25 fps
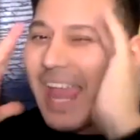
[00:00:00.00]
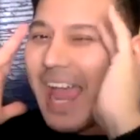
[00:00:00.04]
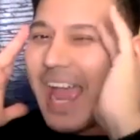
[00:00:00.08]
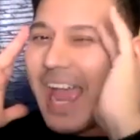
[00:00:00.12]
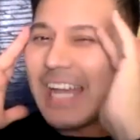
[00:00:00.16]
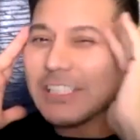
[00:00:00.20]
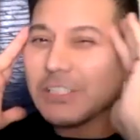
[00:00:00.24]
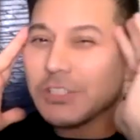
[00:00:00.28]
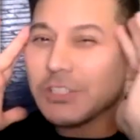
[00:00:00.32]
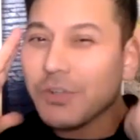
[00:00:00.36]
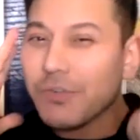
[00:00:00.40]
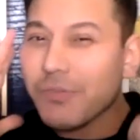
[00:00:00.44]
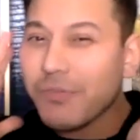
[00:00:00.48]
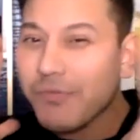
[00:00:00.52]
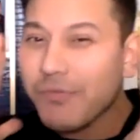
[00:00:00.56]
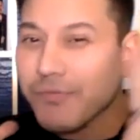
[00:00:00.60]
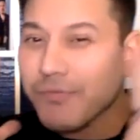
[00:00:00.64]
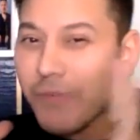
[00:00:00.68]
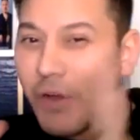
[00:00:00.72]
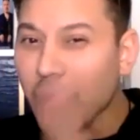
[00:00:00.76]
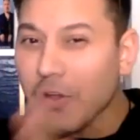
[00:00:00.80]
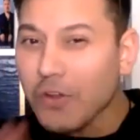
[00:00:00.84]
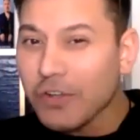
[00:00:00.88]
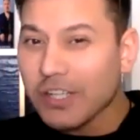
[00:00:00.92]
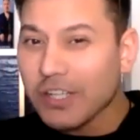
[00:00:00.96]
As you
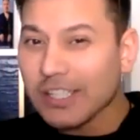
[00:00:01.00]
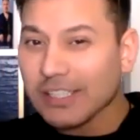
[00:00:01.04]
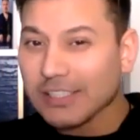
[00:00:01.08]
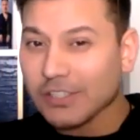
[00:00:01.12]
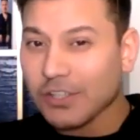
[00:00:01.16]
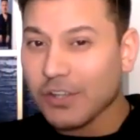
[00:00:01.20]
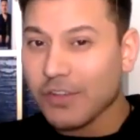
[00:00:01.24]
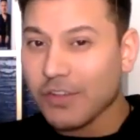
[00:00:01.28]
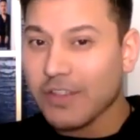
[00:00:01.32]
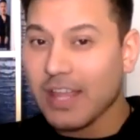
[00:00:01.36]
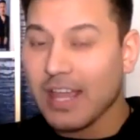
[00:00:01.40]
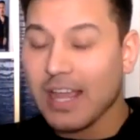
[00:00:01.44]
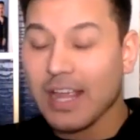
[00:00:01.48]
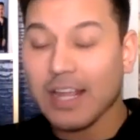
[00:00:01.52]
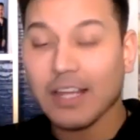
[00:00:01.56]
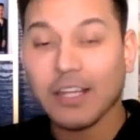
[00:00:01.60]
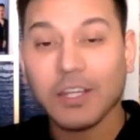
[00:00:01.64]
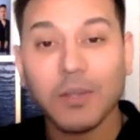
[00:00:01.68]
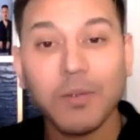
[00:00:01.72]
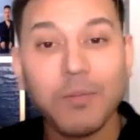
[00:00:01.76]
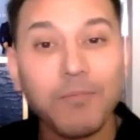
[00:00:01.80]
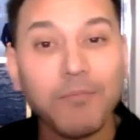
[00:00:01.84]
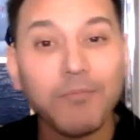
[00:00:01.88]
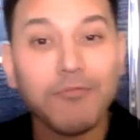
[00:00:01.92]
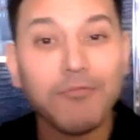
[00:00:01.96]
focus on that,
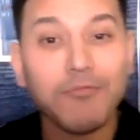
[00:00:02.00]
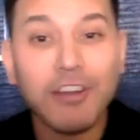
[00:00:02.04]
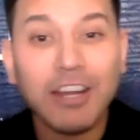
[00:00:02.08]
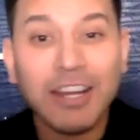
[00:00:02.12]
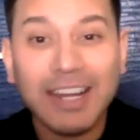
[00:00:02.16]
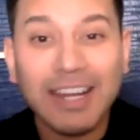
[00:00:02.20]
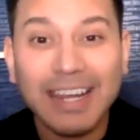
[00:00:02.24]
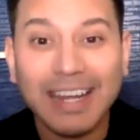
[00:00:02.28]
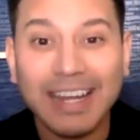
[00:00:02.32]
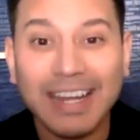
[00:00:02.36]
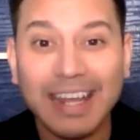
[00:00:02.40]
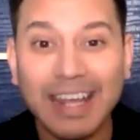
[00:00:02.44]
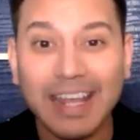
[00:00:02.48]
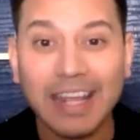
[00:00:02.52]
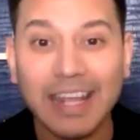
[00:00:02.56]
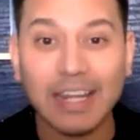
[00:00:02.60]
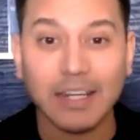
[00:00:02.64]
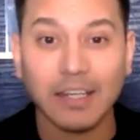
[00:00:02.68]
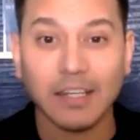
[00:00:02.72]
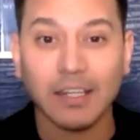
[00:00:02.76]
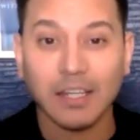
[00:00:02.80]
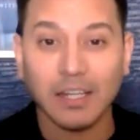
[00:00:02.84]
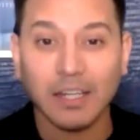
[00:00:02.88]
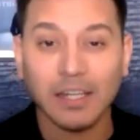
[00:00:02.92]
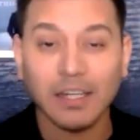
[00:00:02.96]
you bring it
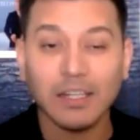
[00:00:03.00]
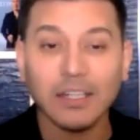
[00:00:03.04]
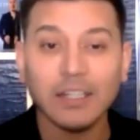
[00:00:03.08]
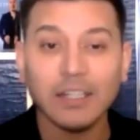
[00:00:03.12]
in.